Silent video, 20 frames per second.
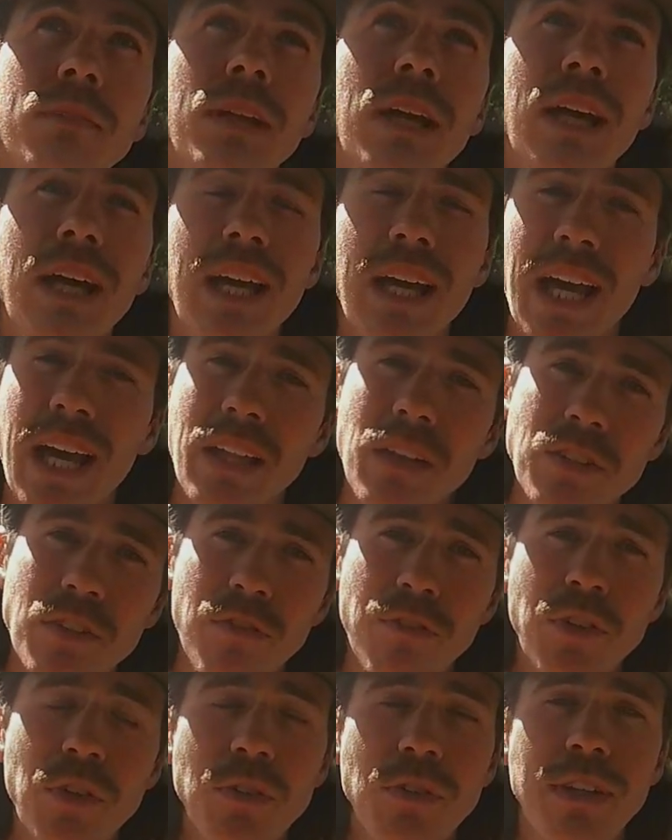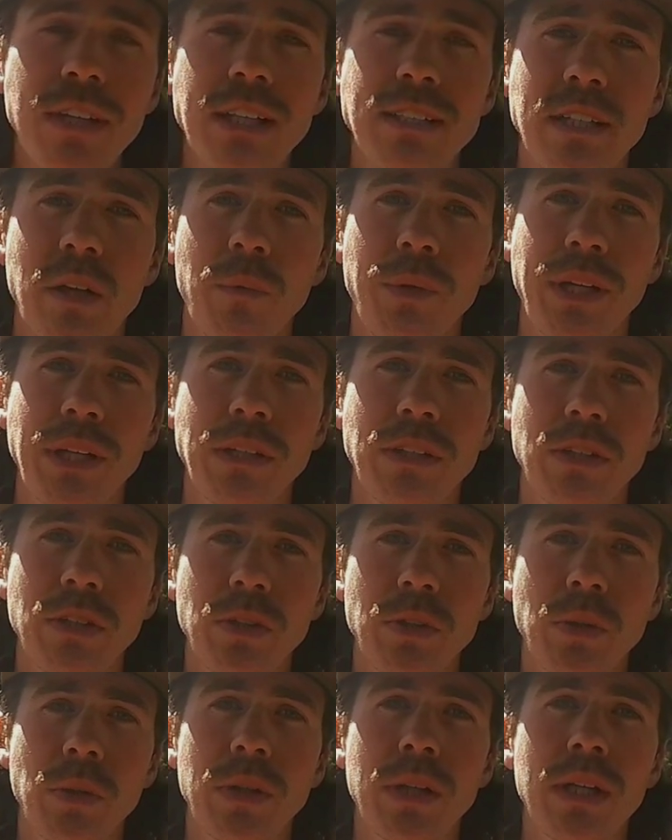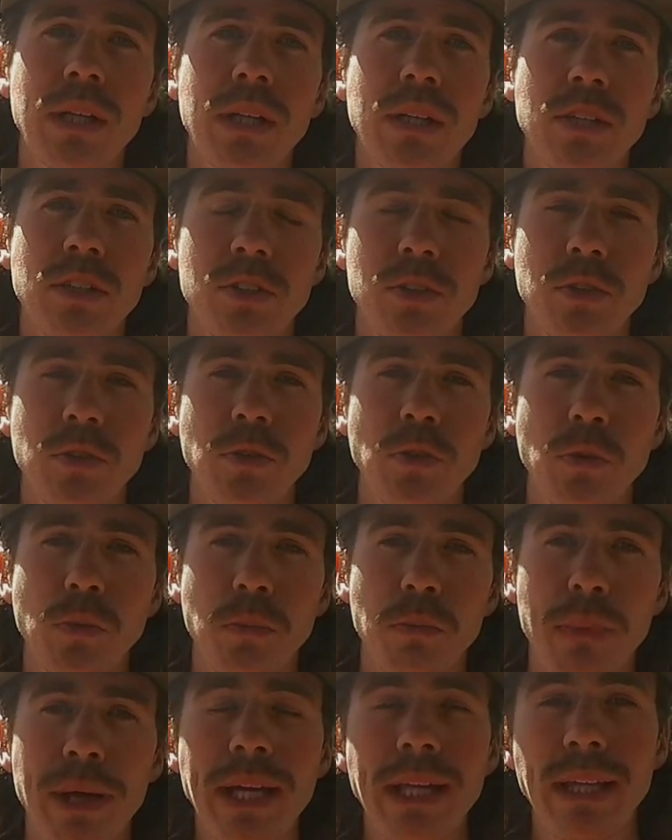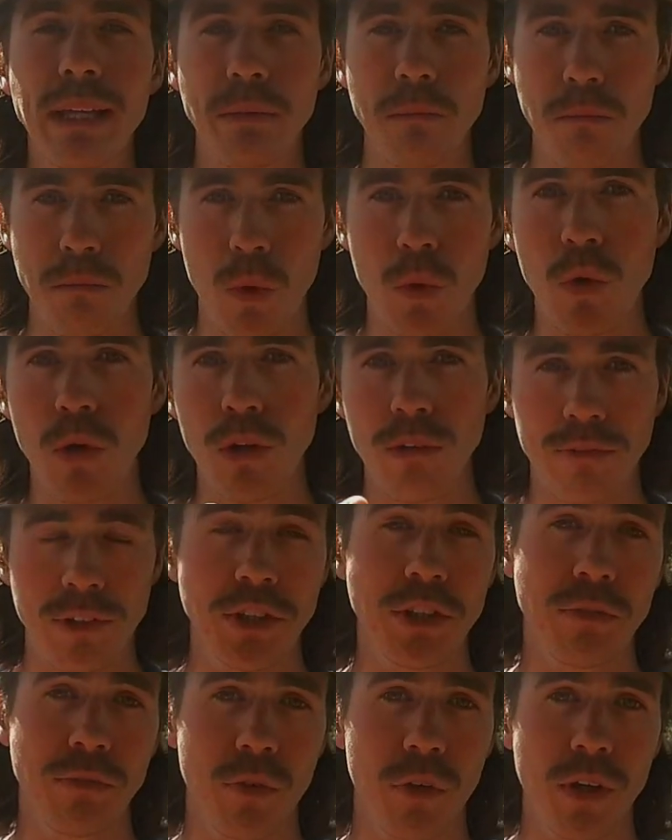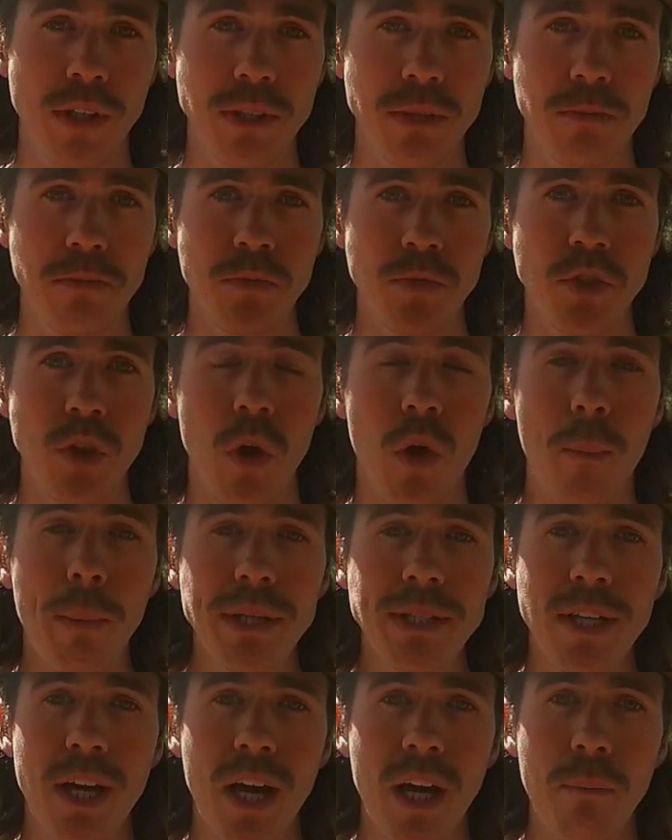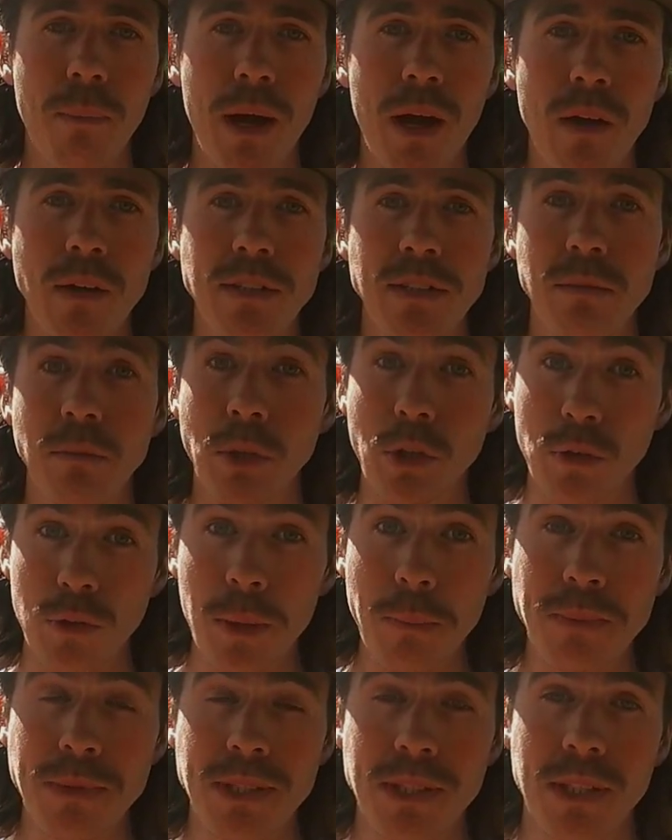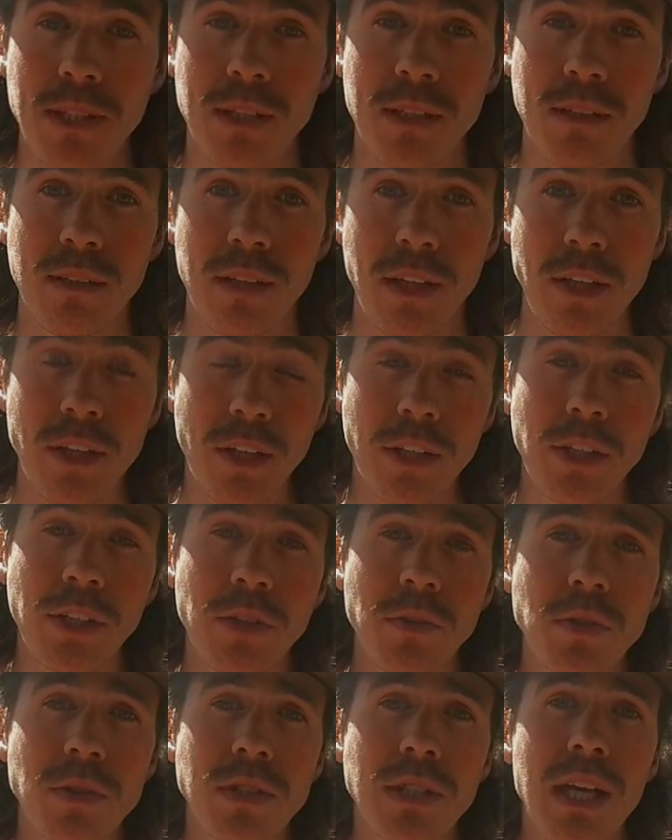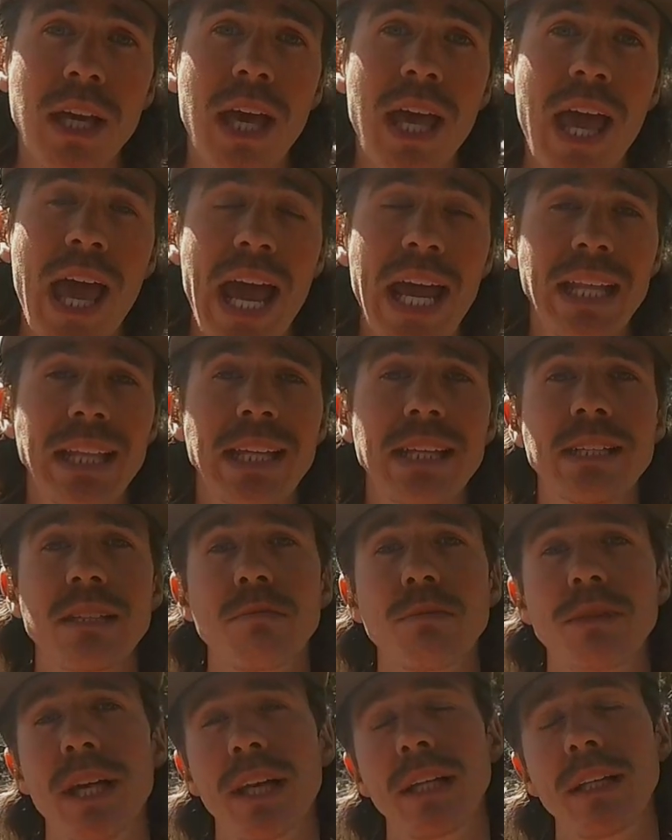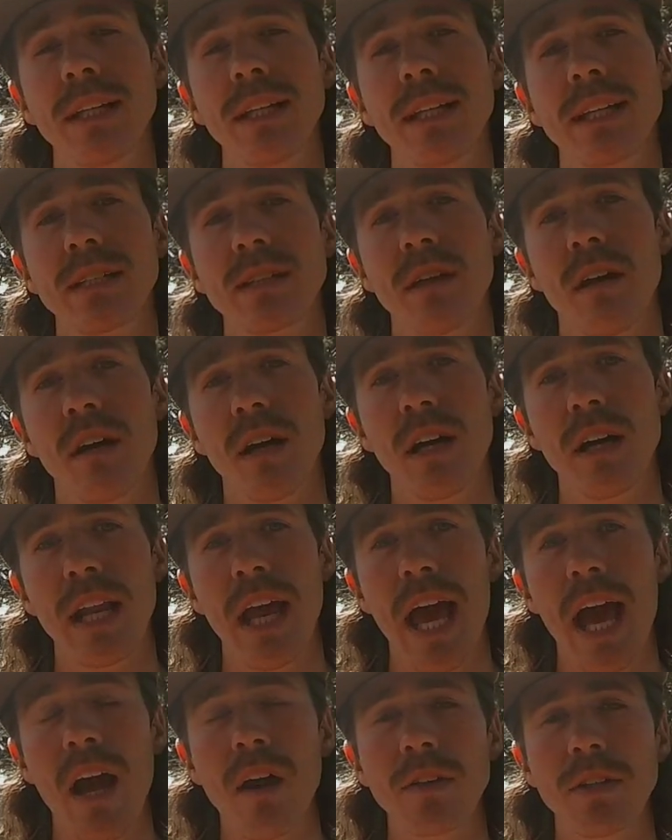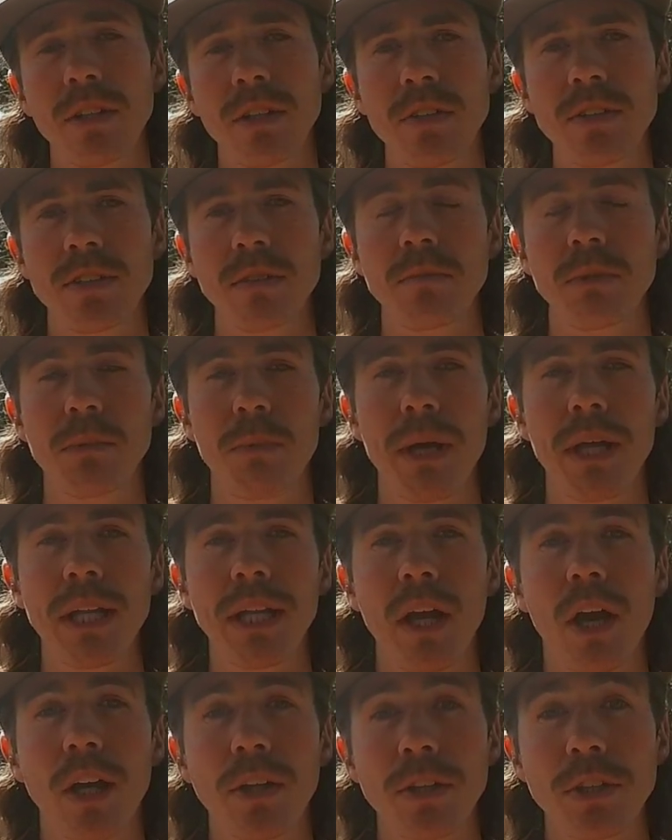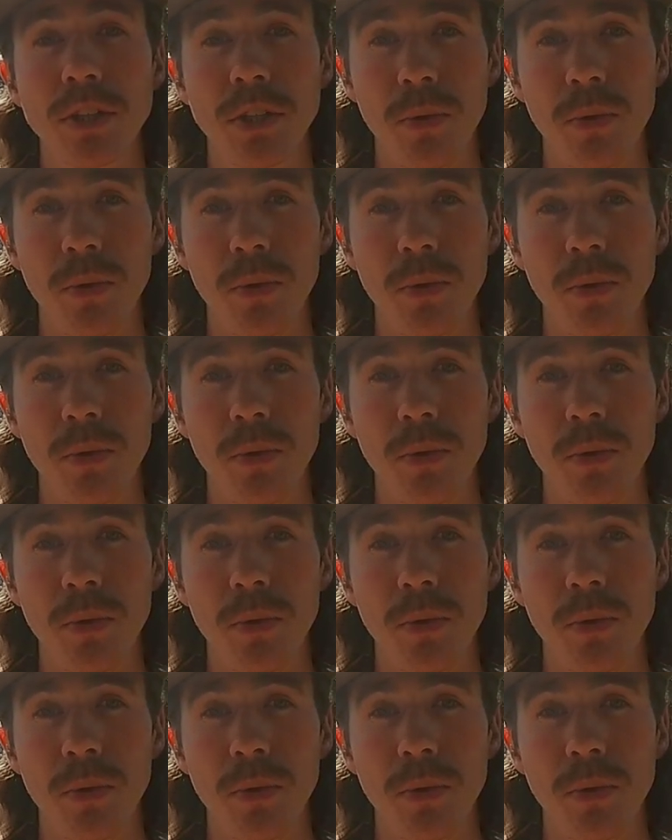And there's a few things that we can do to make it more efficient for us. So I'm going to talk about some grips that you can use and then some techniques on how to use them depending on the